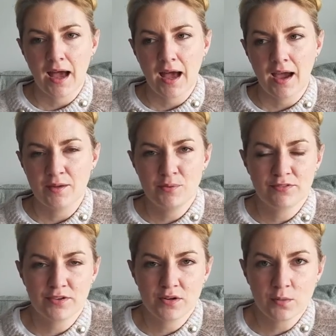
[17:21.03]
I'd
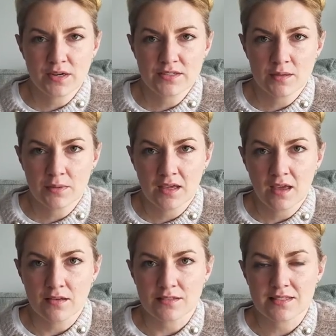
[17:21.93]
prefer to wear something
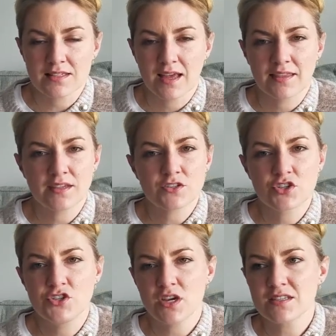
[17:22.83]
else. And there's
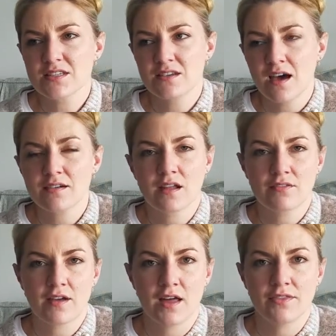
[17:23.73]
just not
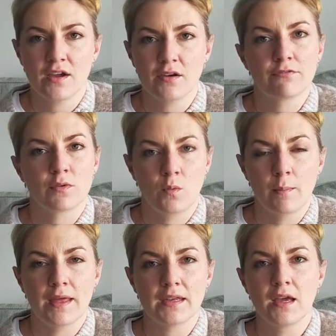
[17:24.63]
enough out there for
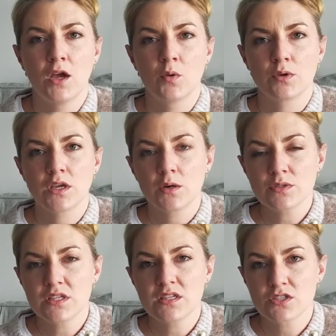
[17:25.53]
women. When you go
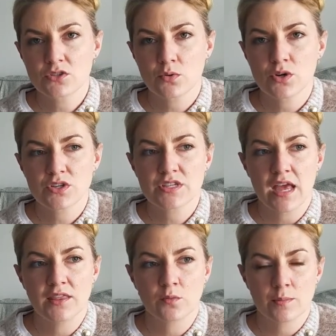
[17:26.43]
into these stores
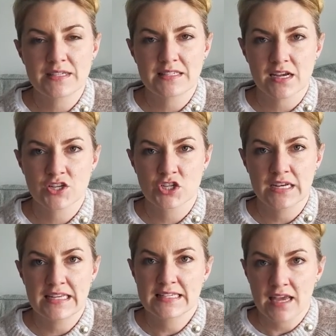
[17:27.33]
and the women's section
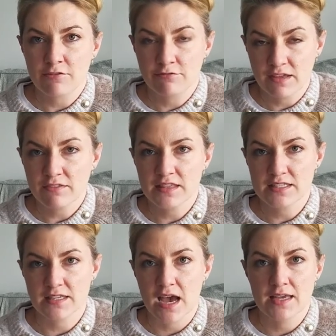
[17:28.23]
is a fifth the
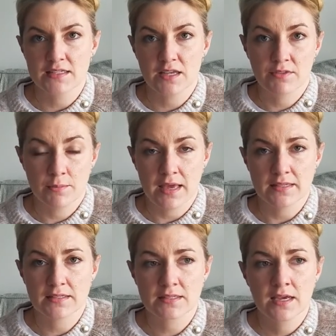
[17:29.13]
size of the
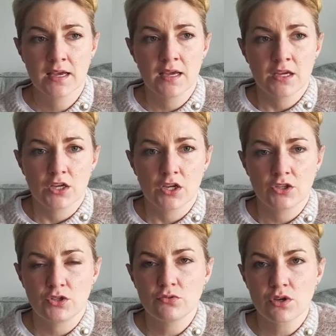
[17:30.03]
men's,
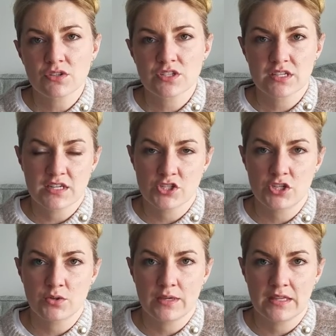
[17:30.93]
you know there's an
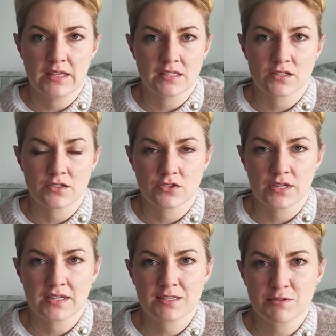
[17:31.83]
issue in the
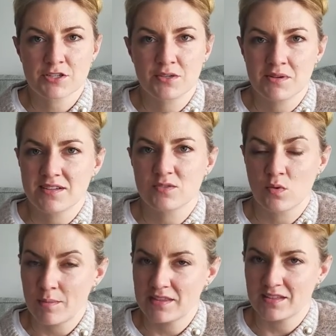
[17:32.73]
industry, especially when it's
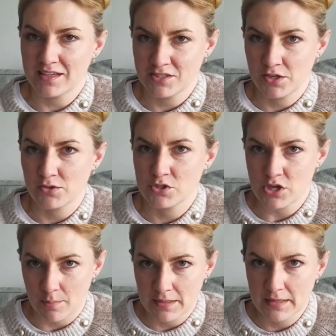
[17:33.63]
women that like to go
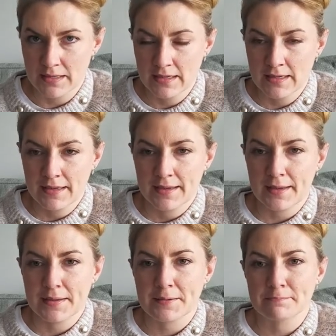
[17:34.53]
shopping.
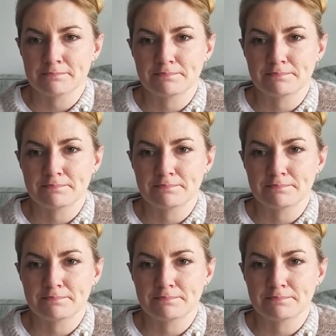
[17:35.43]
Um,